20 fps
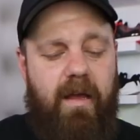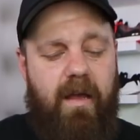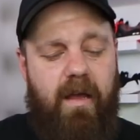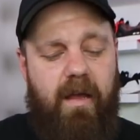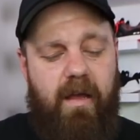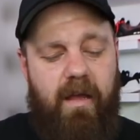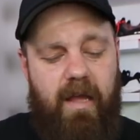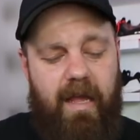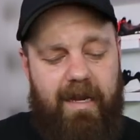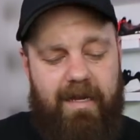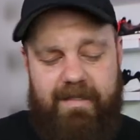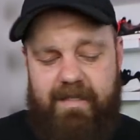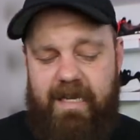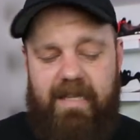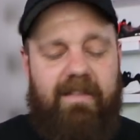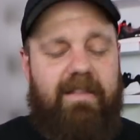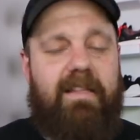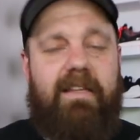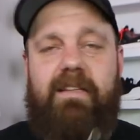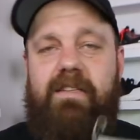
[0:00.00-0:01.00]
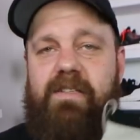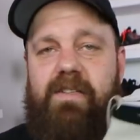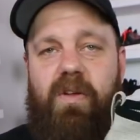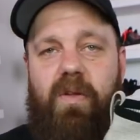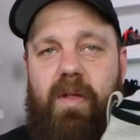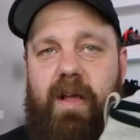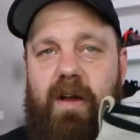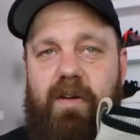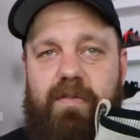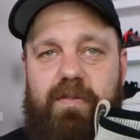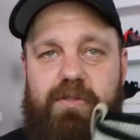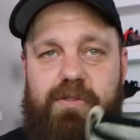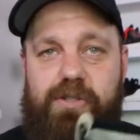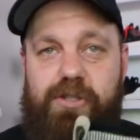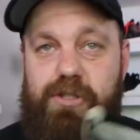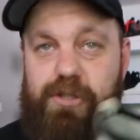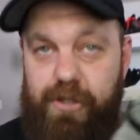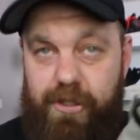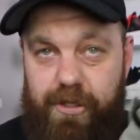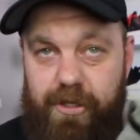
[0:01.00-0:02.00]
Uh, I could take the insole out for
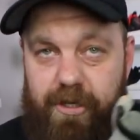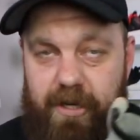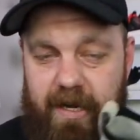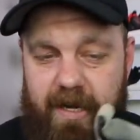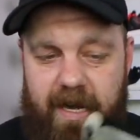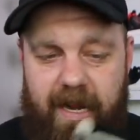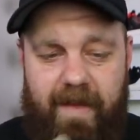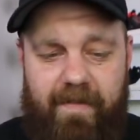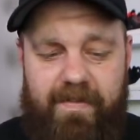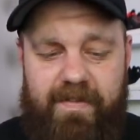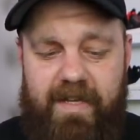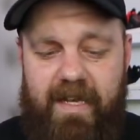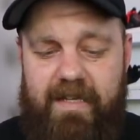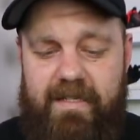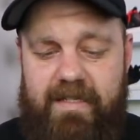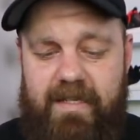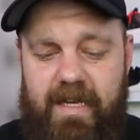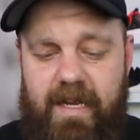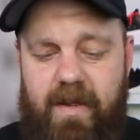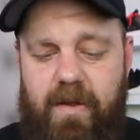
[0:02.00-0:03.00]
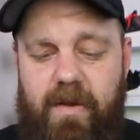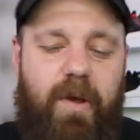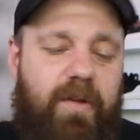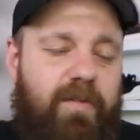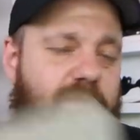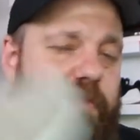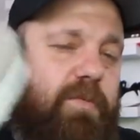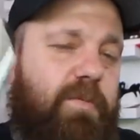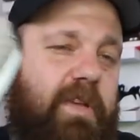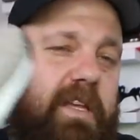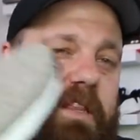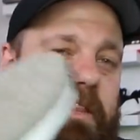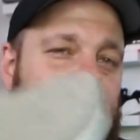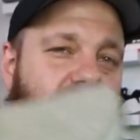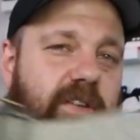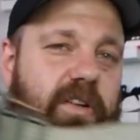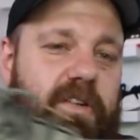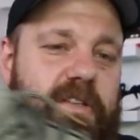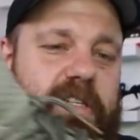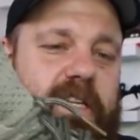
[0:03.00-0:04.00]
sure and half size down, but for me, the
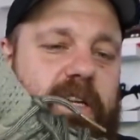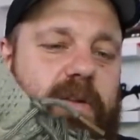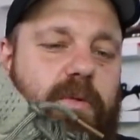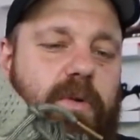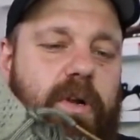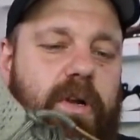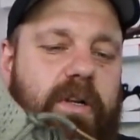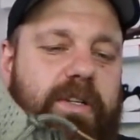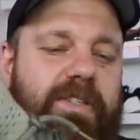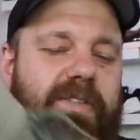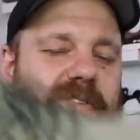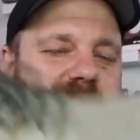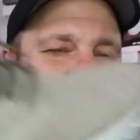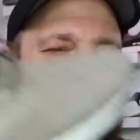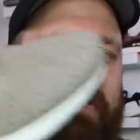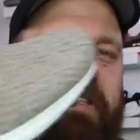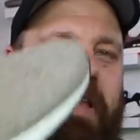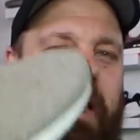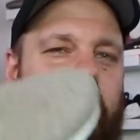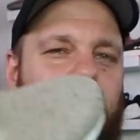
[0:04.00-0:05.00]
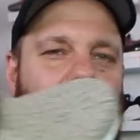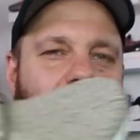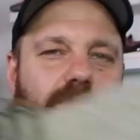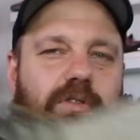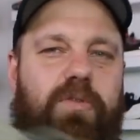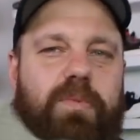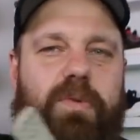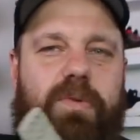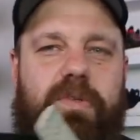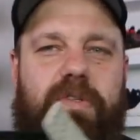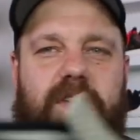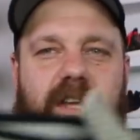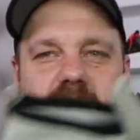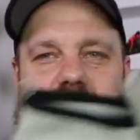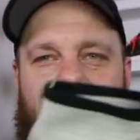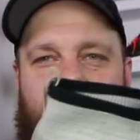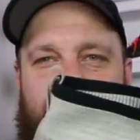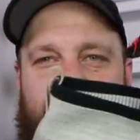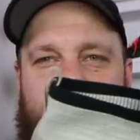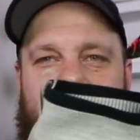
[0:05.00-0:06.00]
13 works. So it's just like Ultra Boost. Like
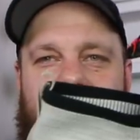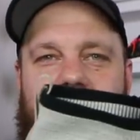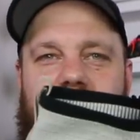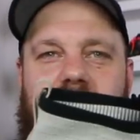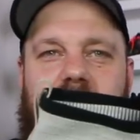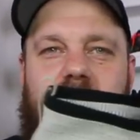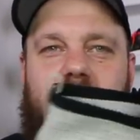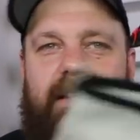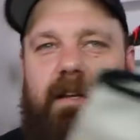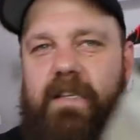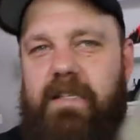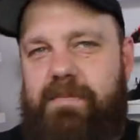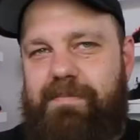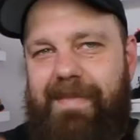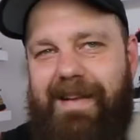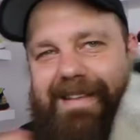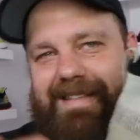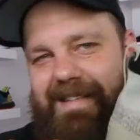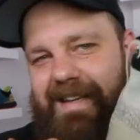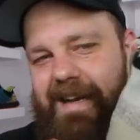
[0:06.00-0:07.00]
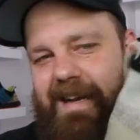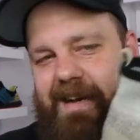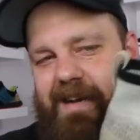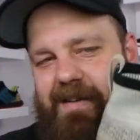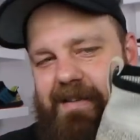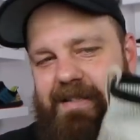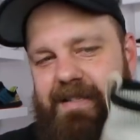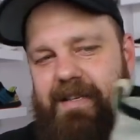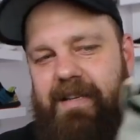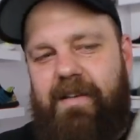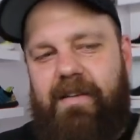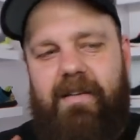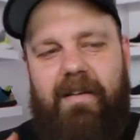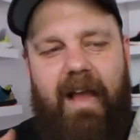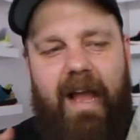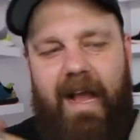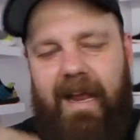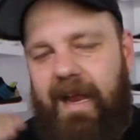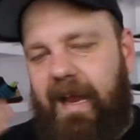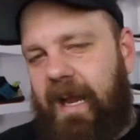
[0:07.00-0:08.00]
13 is my size.
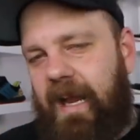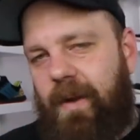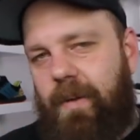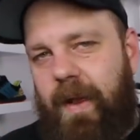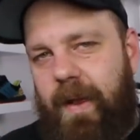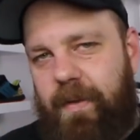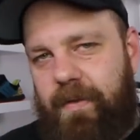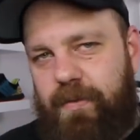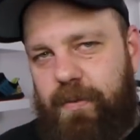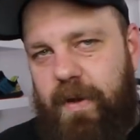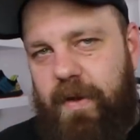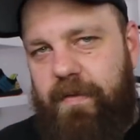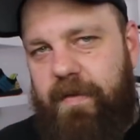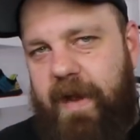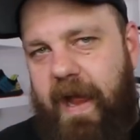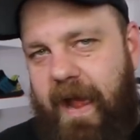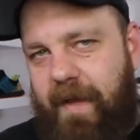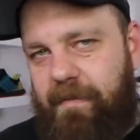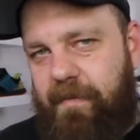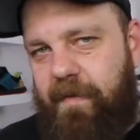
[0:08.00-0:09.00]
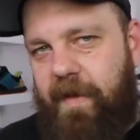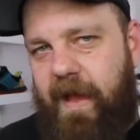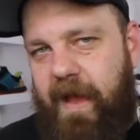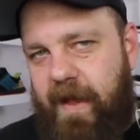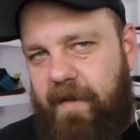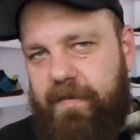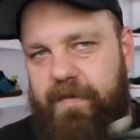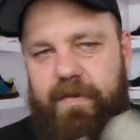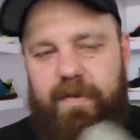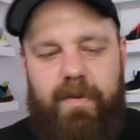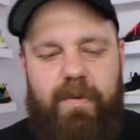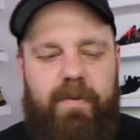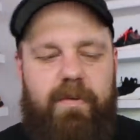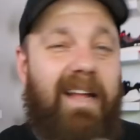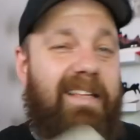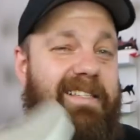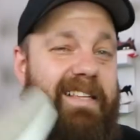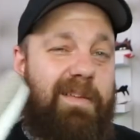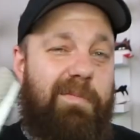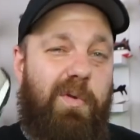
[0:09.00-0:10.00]
I can get away with 12 and a half if I have to.
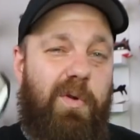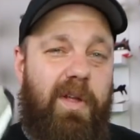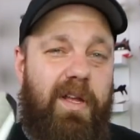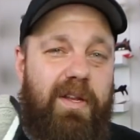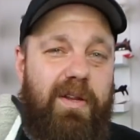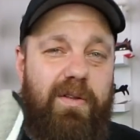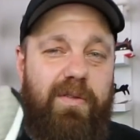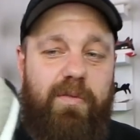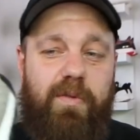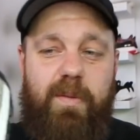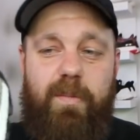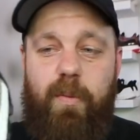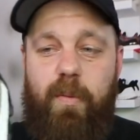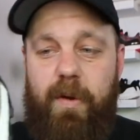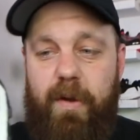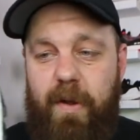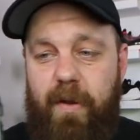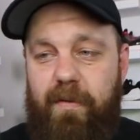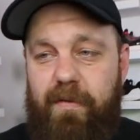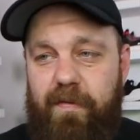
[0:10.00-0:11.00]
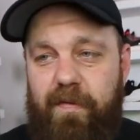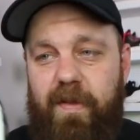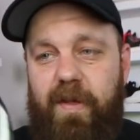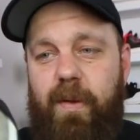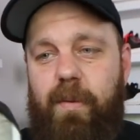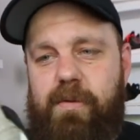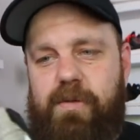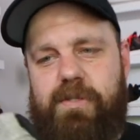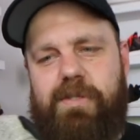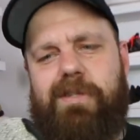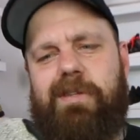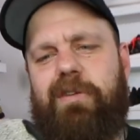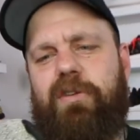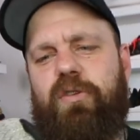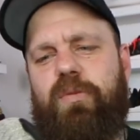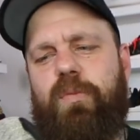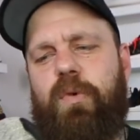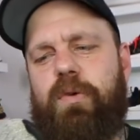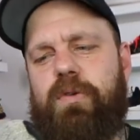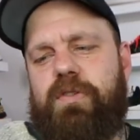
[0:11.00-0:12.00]
I'd say more like your 3.0 fit with just a
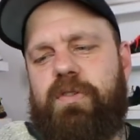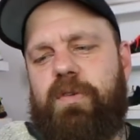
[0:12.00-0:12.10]
little more